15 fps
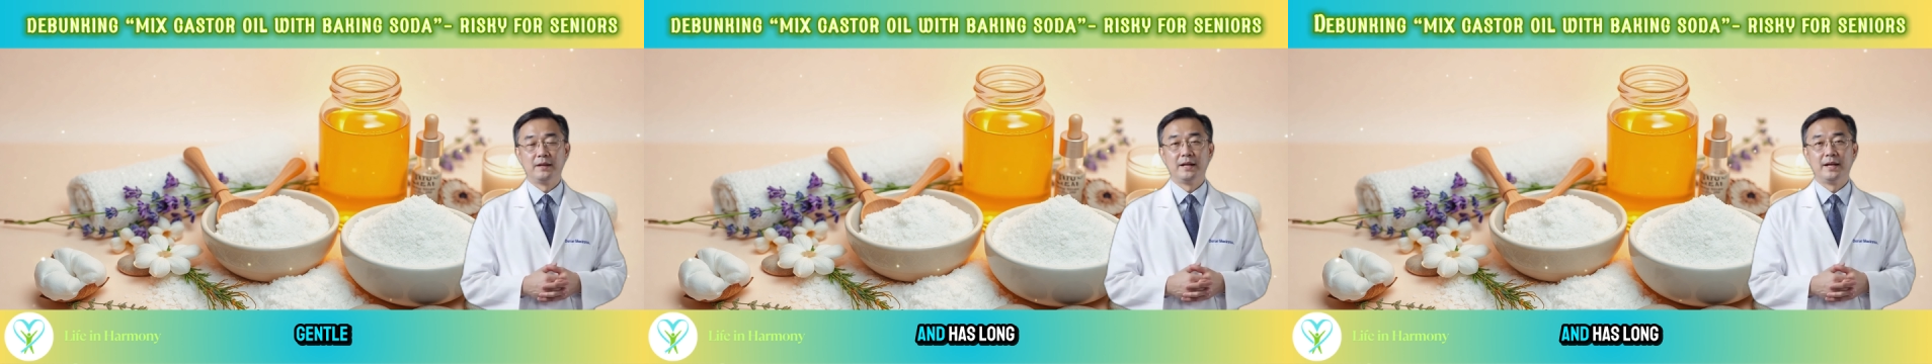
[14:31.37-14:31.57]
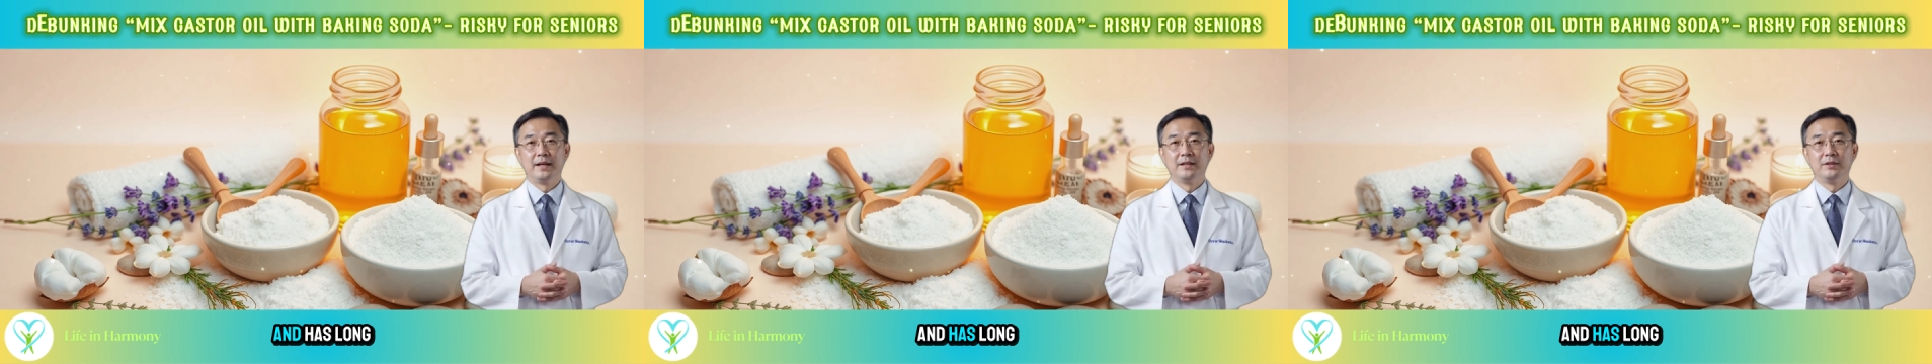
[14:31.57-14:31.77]

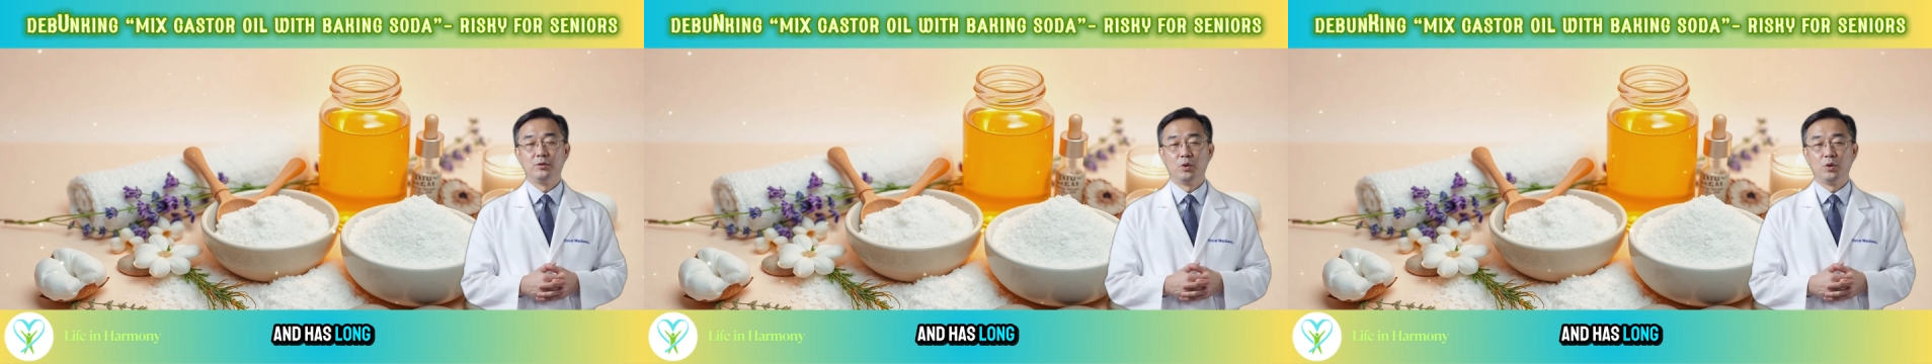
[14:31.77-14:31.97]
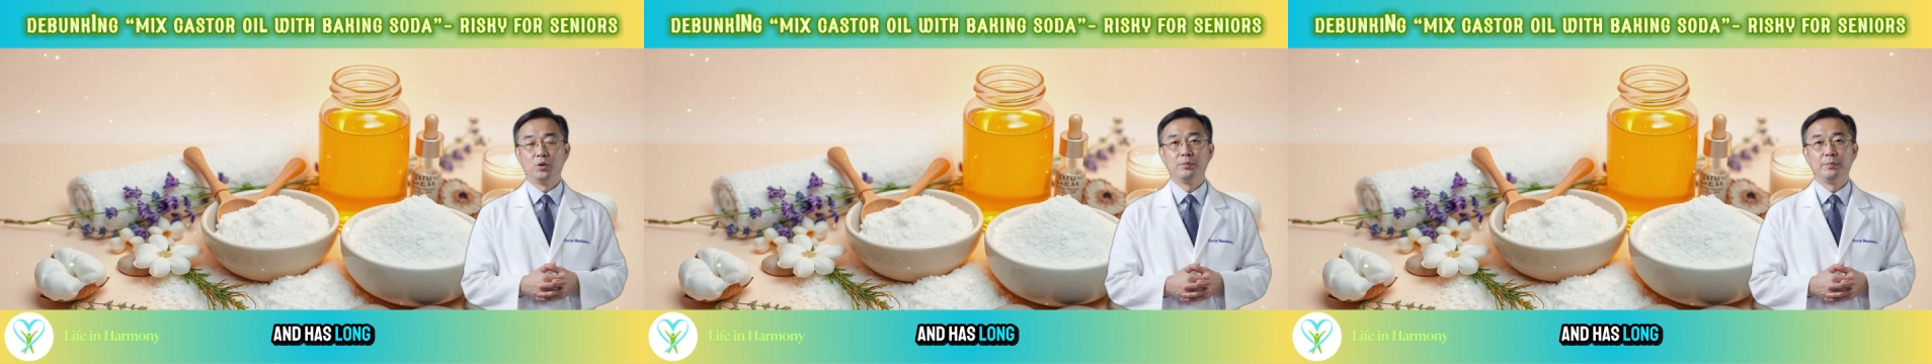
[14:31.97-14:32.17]
and has
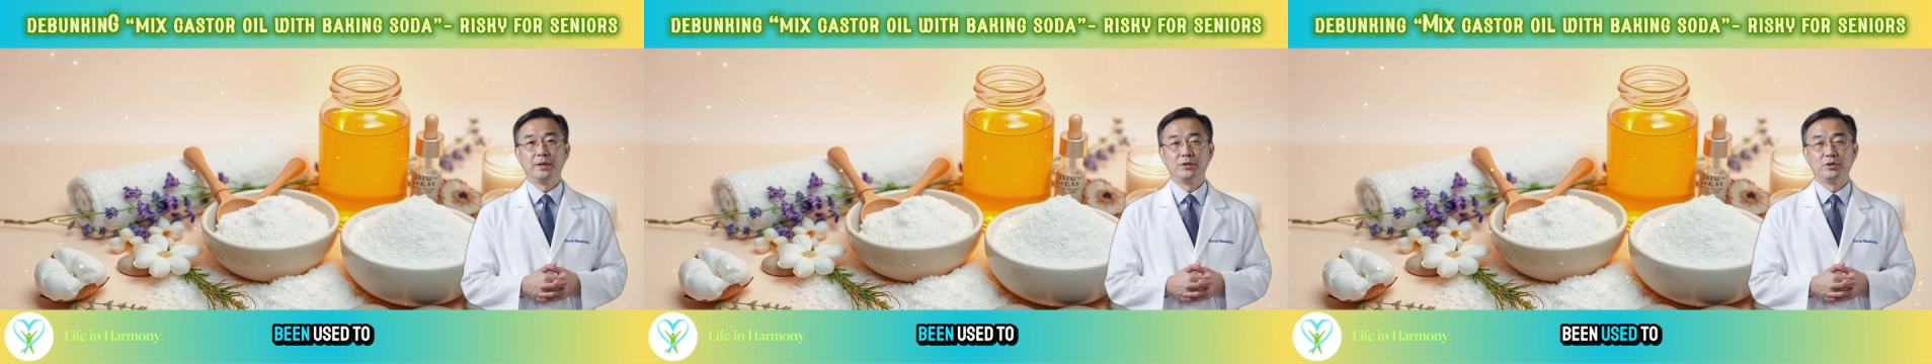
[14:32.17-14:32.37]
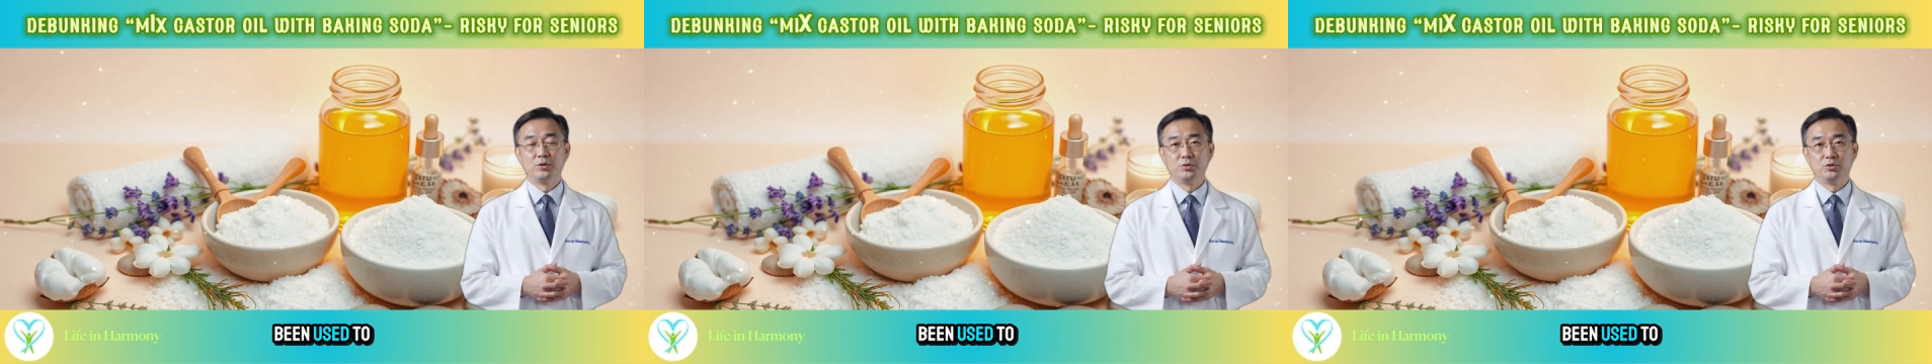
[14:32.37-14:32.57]
long
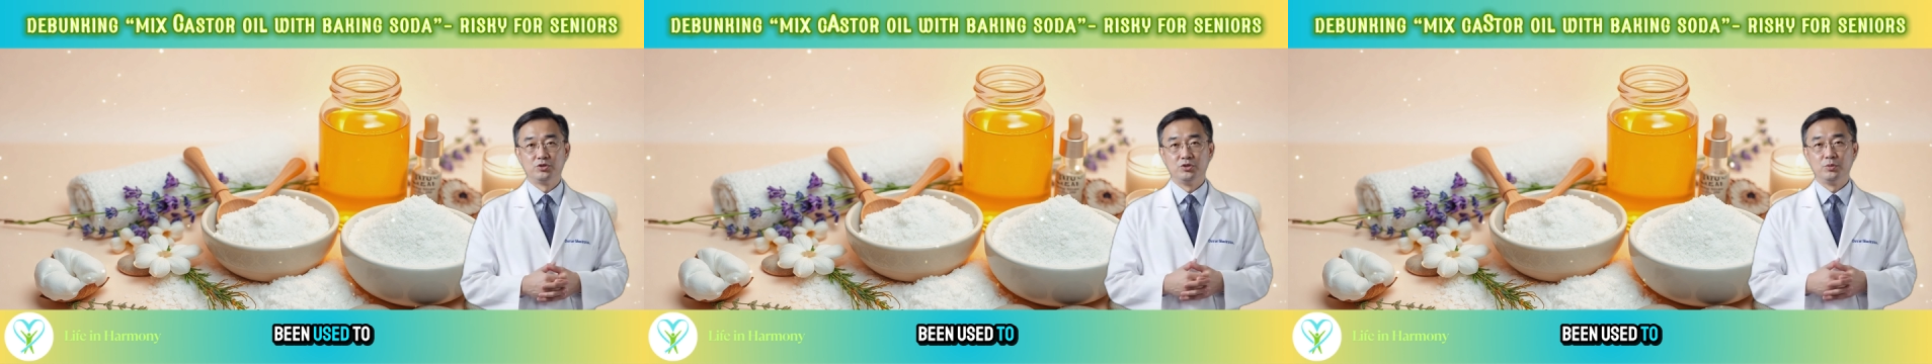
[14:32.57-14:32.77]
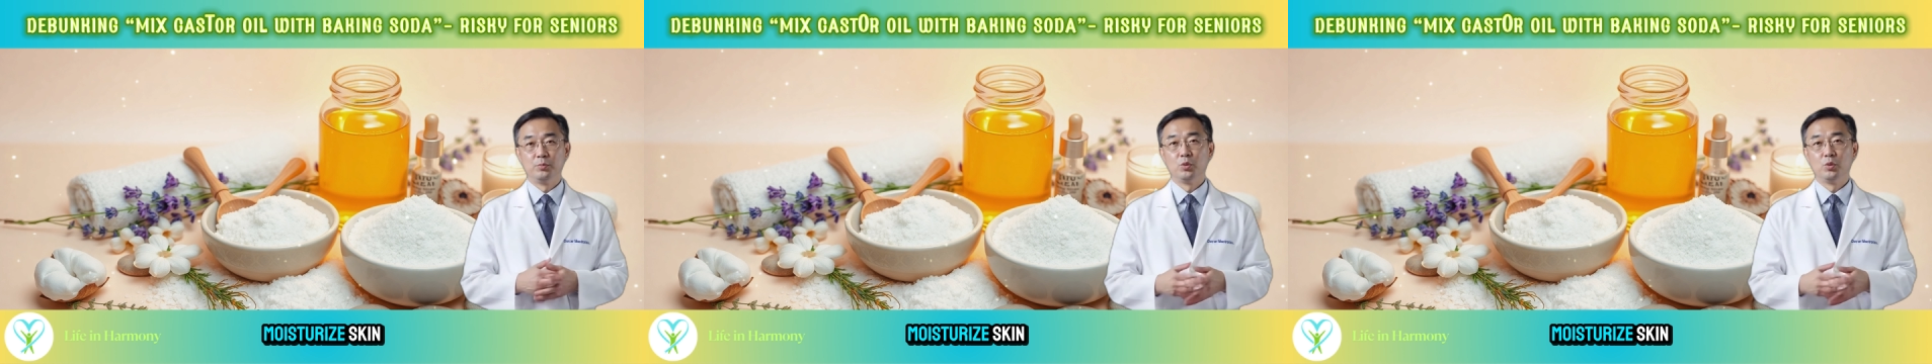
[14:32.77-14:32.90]
been used to